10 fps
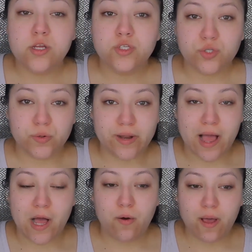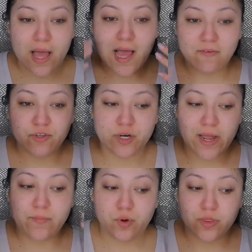So now after
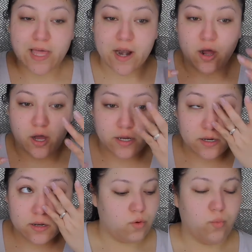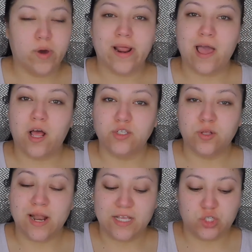I put that on, what I
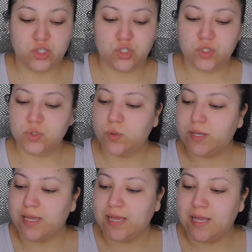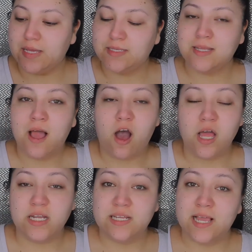also like to do is
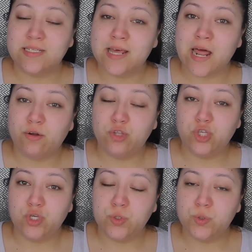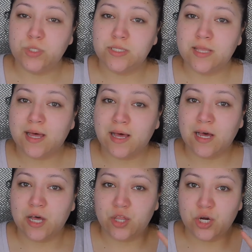on the days that I don't use the
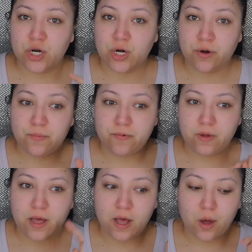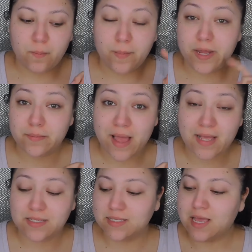other um, mud
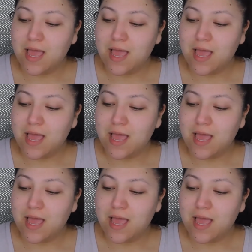mask,